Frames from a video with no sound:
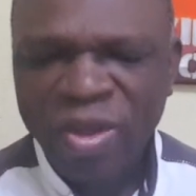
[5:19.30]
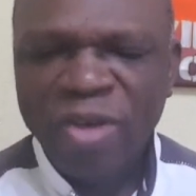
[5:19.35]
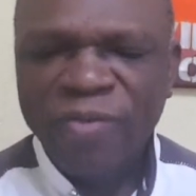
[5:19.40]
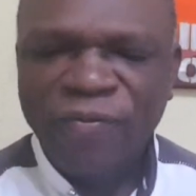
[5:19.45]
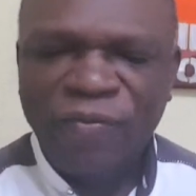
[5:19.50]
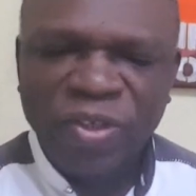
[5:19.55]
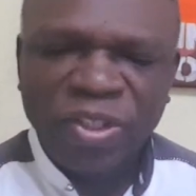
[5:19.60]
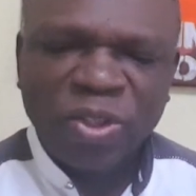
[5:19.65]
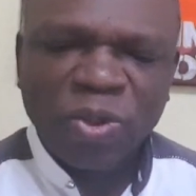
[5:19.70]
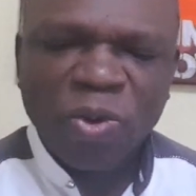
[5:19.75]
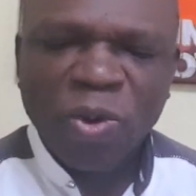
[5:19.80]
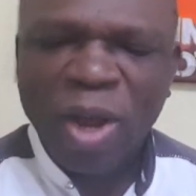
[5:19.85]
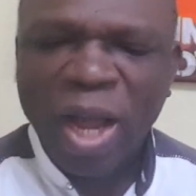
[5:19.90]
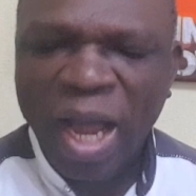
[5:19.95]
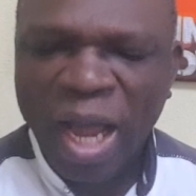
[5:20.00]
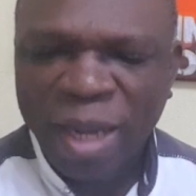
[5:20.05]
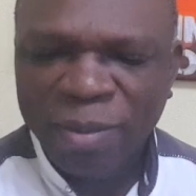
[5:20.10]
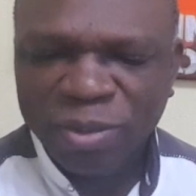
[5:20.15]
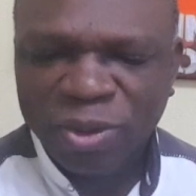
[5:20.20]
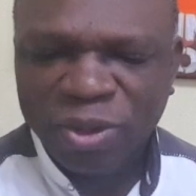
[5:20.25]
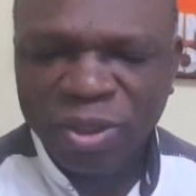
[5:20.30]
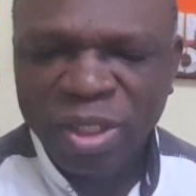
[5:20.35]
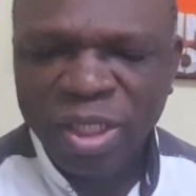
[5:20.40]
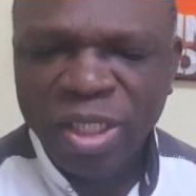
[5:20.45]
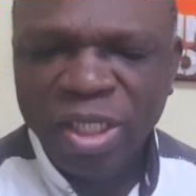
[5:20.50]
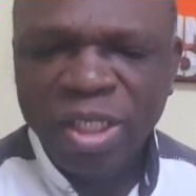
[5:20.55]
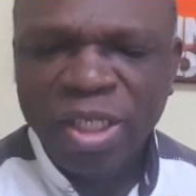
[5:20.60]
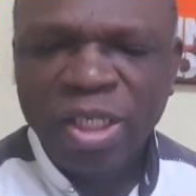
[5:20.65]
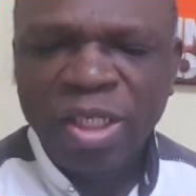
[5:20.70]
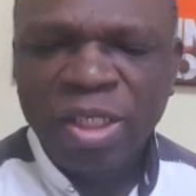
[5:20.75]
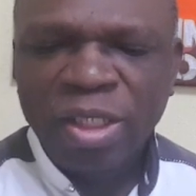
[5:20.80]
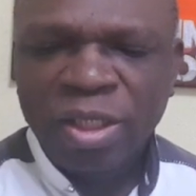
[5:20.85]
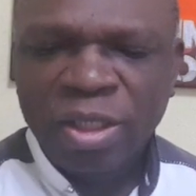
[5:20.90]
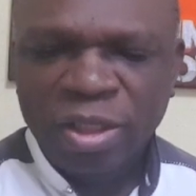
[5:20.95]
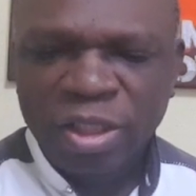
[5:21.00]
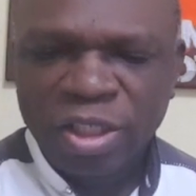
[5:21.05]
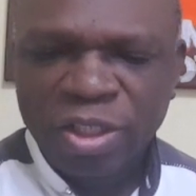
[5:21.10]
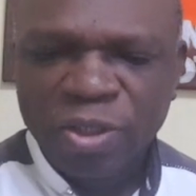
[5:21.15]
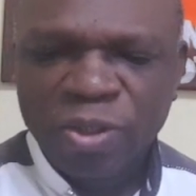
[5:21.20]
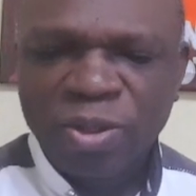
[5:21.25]
physical harm,
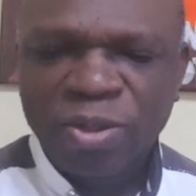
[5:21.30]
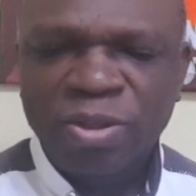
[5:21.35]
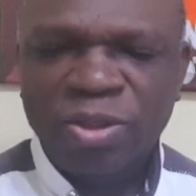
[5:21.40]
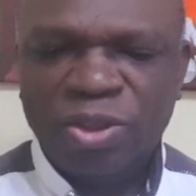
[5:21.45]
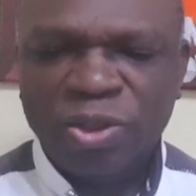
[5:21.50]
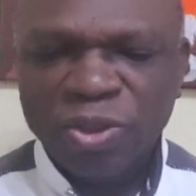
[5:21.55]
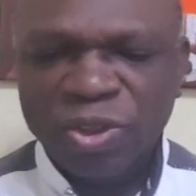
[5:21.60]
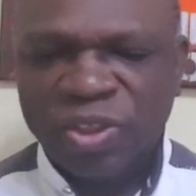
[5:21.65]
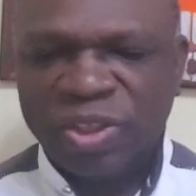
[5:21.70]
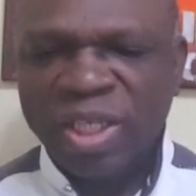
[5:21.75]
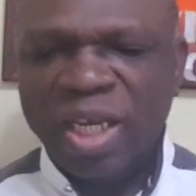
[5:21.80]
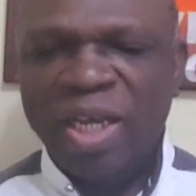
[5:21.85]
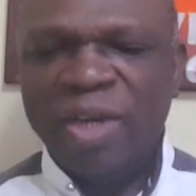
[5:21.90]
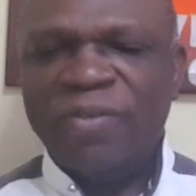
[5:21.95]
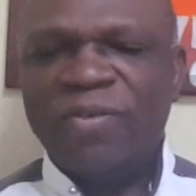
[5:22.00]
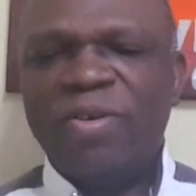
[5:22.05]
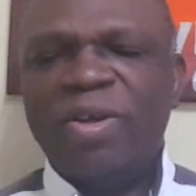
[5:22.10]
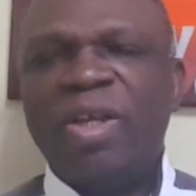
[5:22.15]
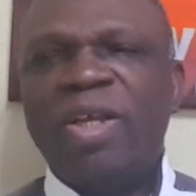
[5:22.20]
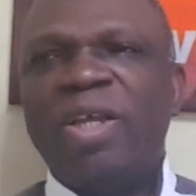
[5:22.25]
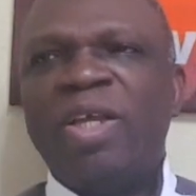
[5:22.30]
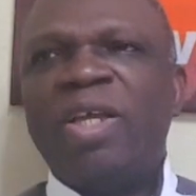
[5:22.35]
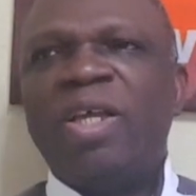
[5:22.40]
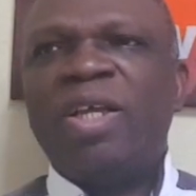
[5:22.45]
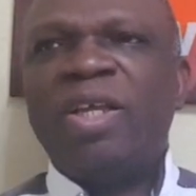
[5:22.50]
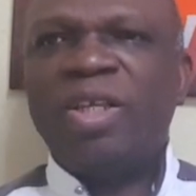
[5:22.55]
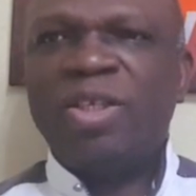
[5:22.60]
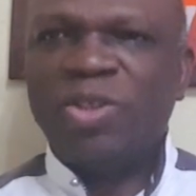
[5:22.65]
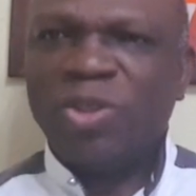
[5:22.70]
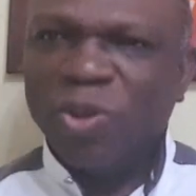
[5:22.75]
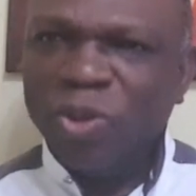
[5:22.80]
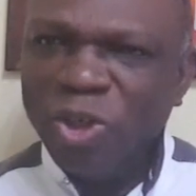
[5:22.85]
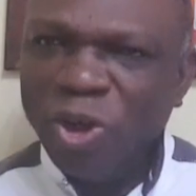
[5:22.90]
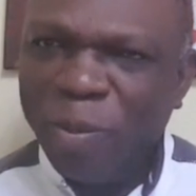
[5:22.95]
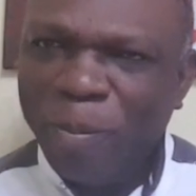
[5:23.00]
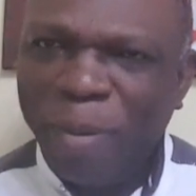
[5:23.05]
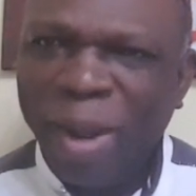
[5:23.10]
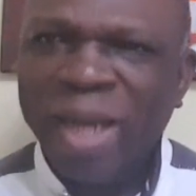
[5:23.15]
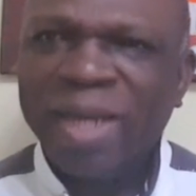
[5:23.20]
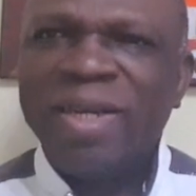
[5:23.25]
to self, to your
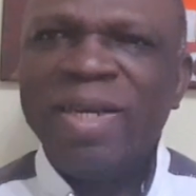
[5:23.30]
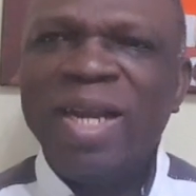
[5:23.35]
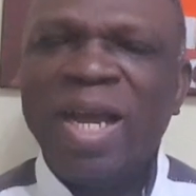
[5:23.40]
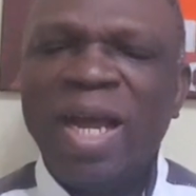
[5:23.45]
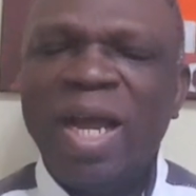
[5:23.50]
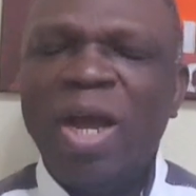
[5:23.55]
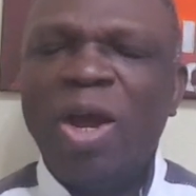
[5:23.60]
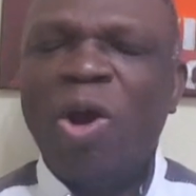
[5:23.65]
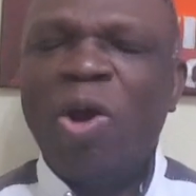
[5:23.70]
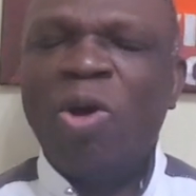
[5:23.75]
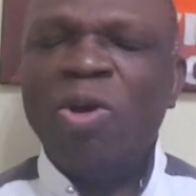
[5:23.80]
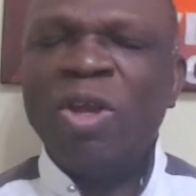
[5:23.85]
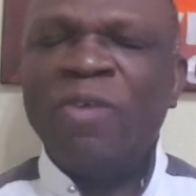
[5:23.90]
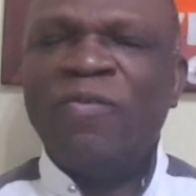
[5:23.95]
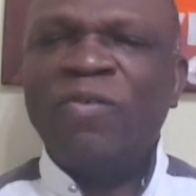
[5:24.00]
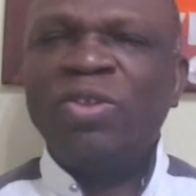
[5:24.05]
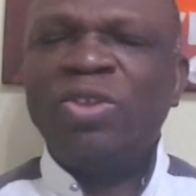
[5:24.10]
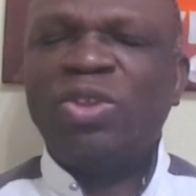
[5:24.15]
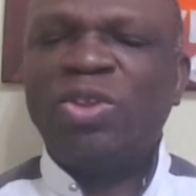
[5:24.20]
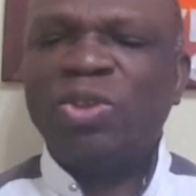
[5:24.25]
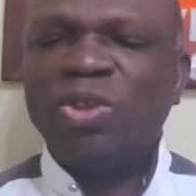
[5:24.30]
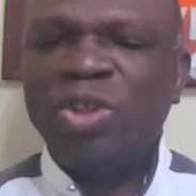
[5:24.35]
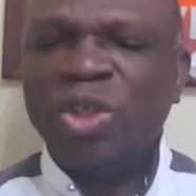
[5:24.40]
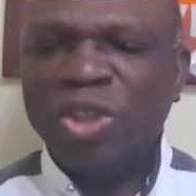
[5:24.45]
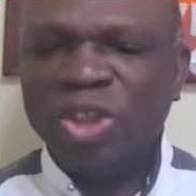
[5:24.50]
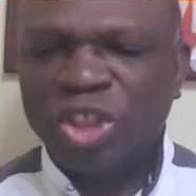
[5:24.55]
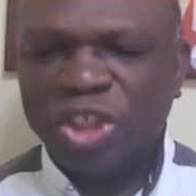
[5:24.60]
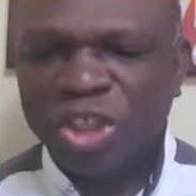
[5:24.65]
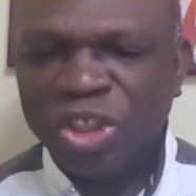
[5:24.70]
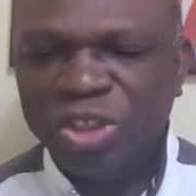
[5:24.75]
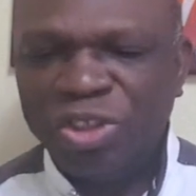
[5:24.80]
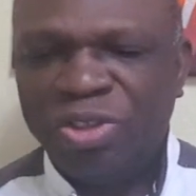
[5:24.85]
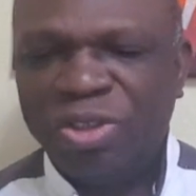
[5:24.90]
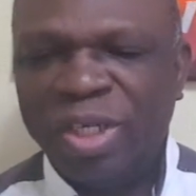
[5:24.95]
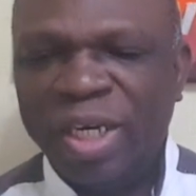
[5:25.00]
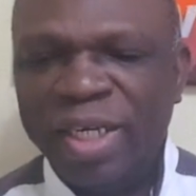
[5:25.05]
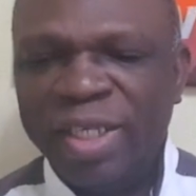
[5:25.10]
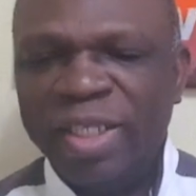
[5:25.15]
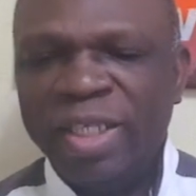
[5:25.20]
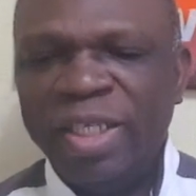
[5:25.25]
partner, or even to your
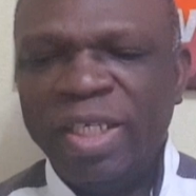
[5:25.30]
children.